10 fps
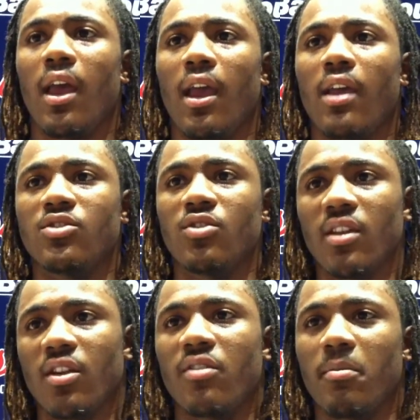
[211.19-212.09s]
And it's going
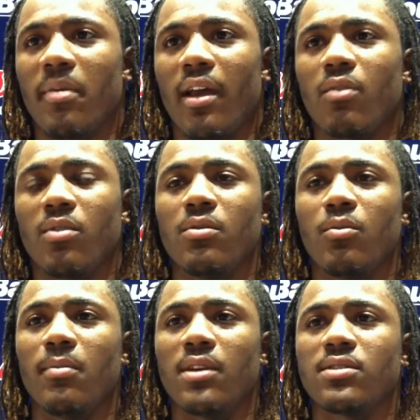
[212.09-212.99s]
to get on your back when you
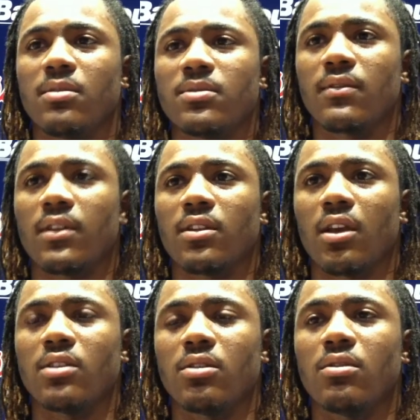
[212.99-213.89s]
mess up and stuff like
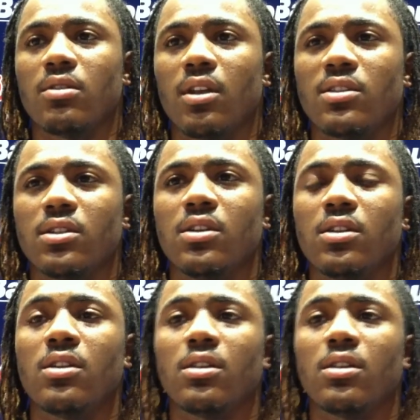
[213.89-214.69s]
that. So that's good.